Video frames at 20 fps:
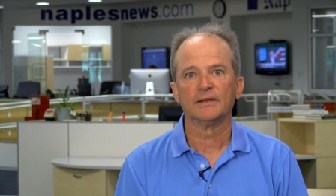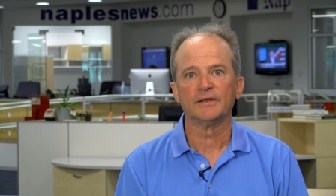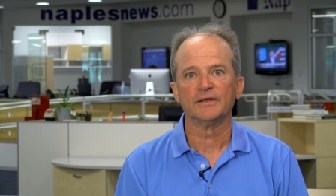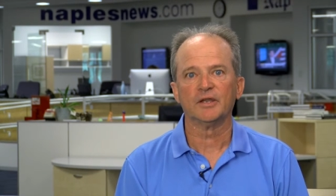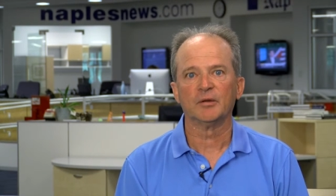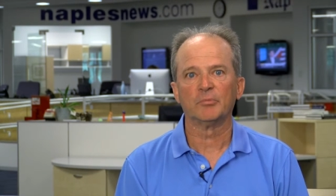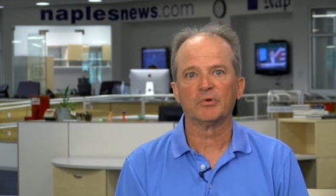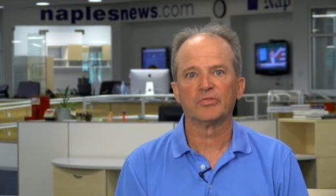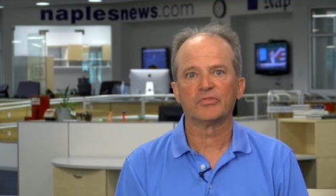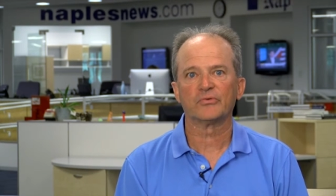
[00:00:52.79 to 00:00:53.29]

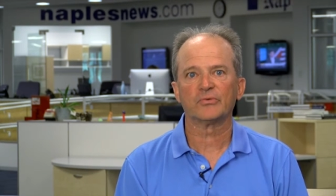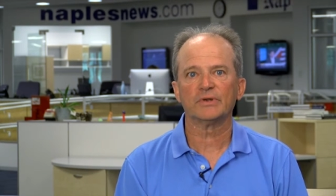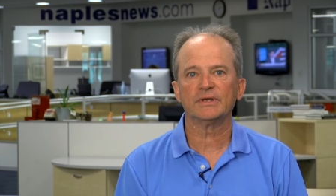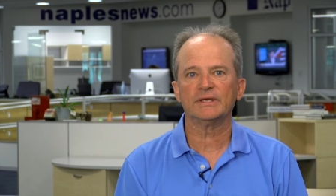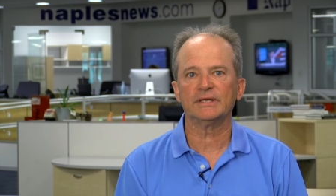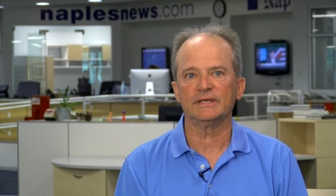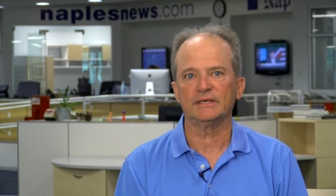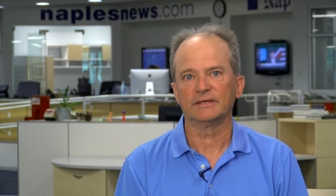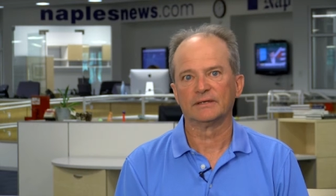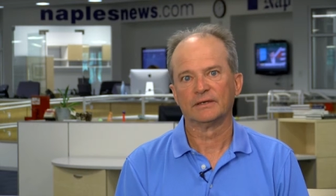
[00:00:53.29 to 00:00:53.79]
Number
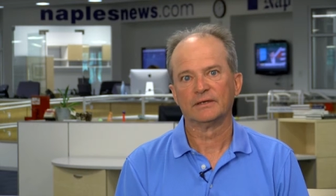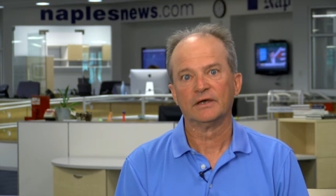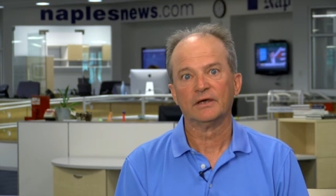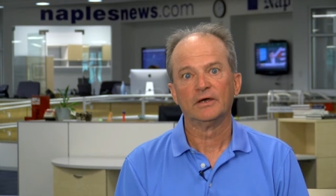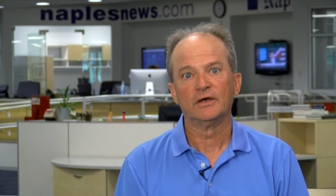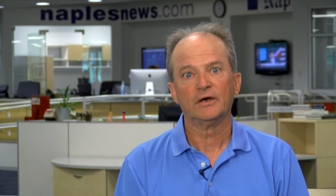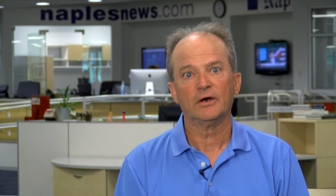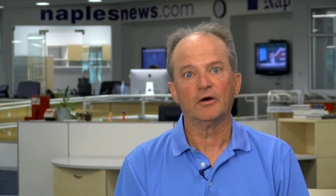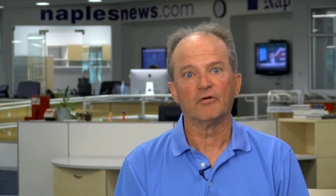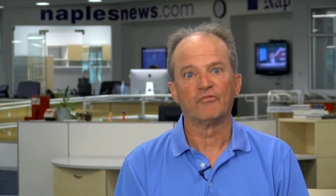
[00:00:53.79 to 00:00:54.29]
three,
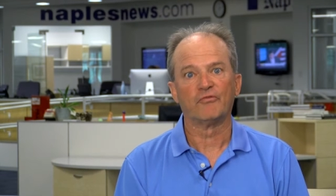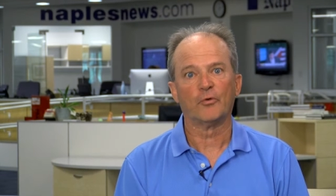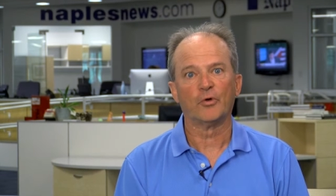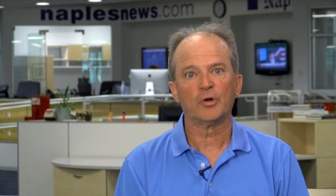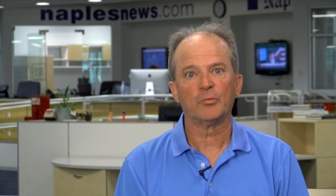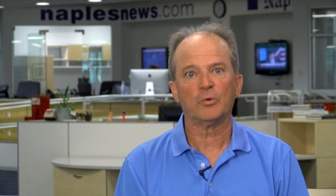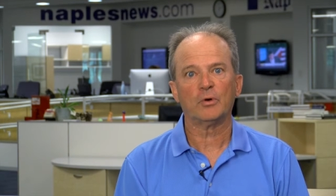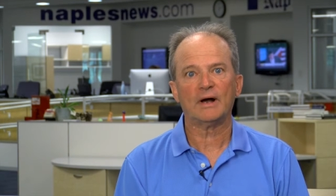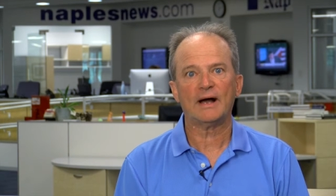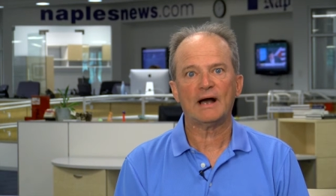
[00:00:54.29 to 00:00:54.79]

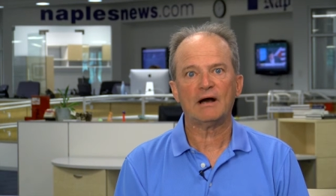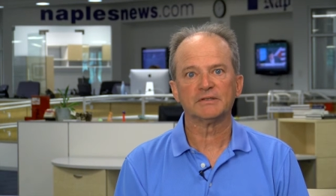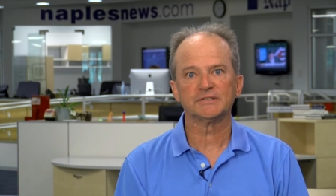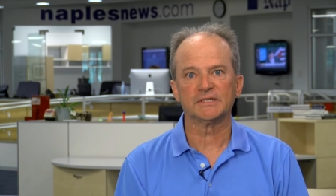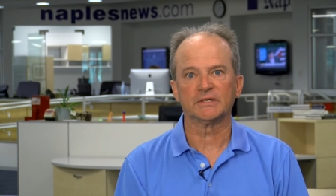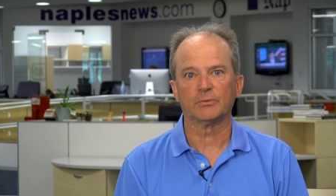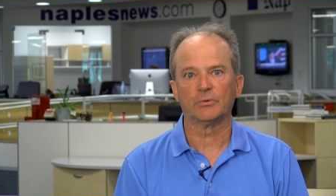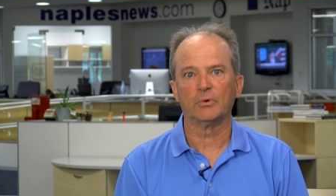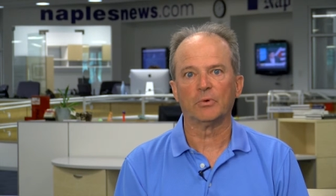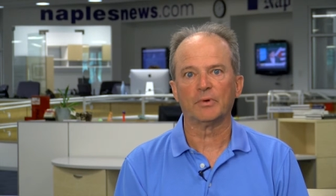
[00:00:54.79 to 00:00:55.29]
affordable
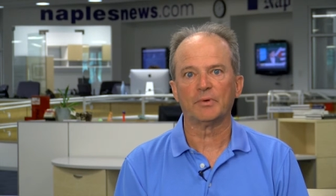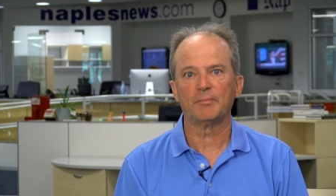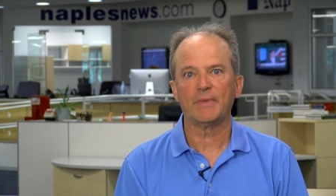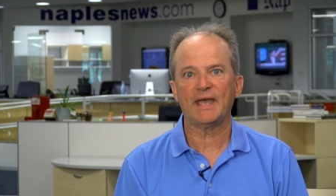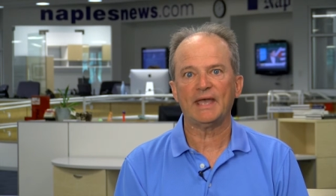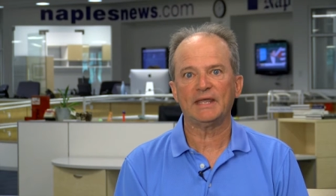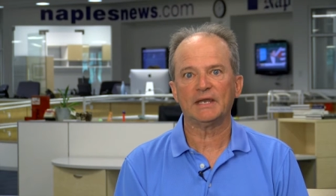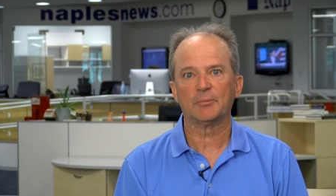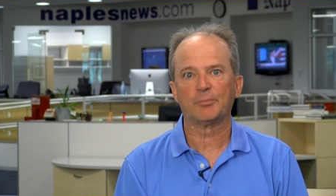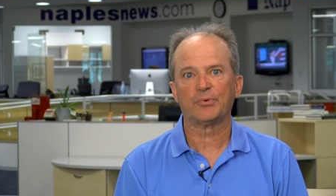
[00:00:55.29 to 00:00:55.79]
housing will
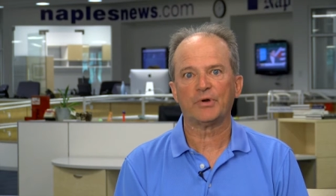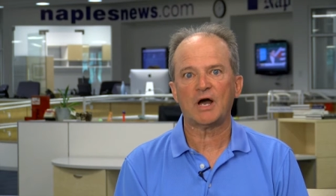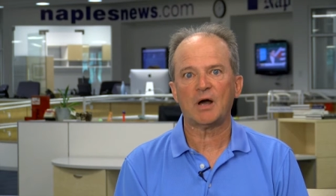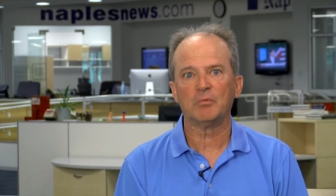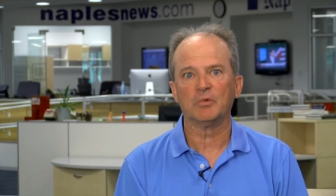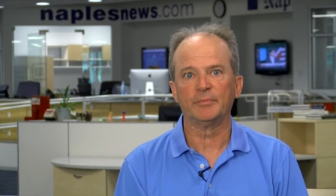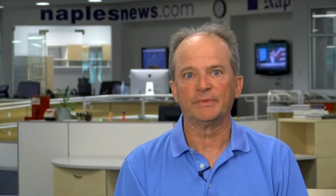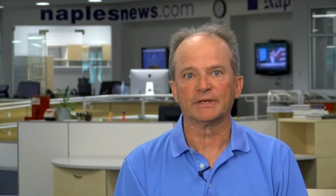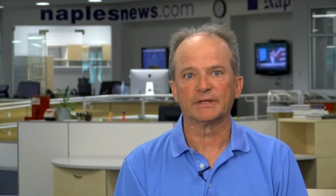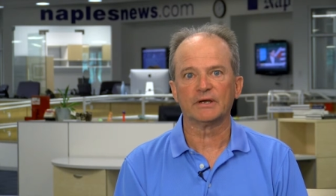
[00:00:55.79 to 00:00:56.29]
remain a
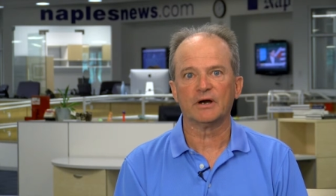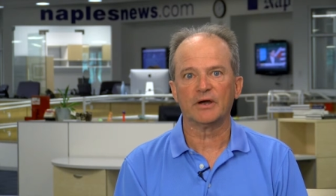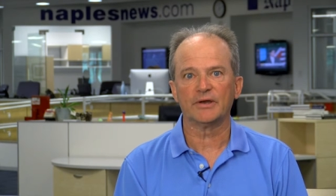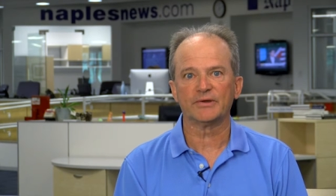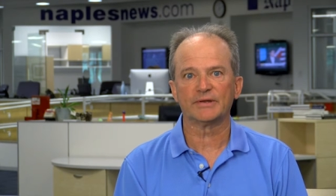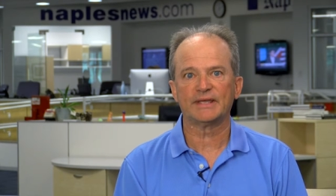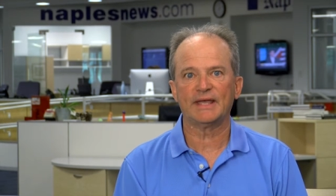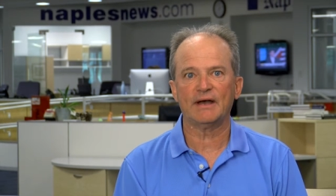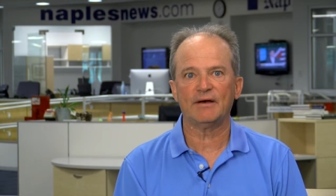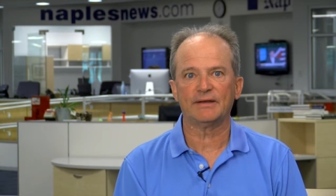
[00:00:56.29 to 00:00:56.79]
problem in
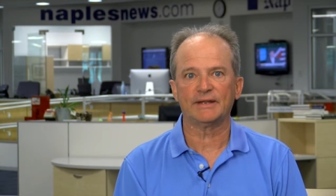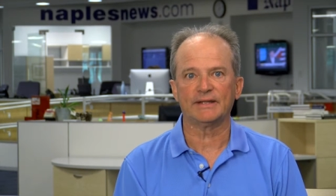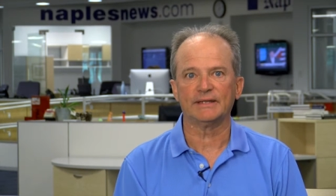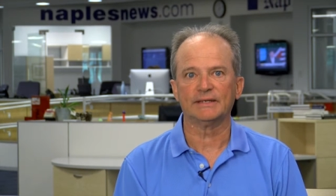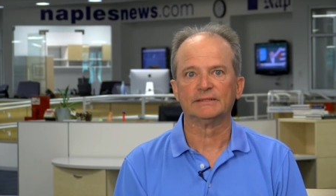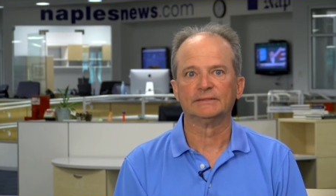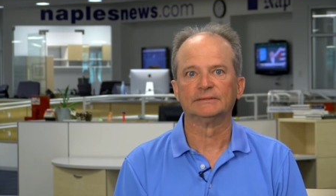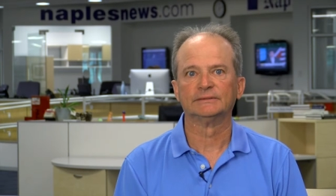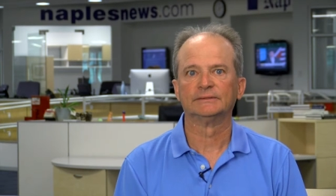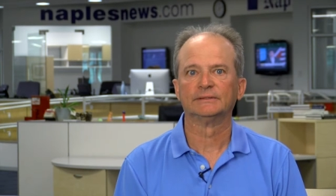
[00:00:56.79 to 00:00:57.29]
Collier County.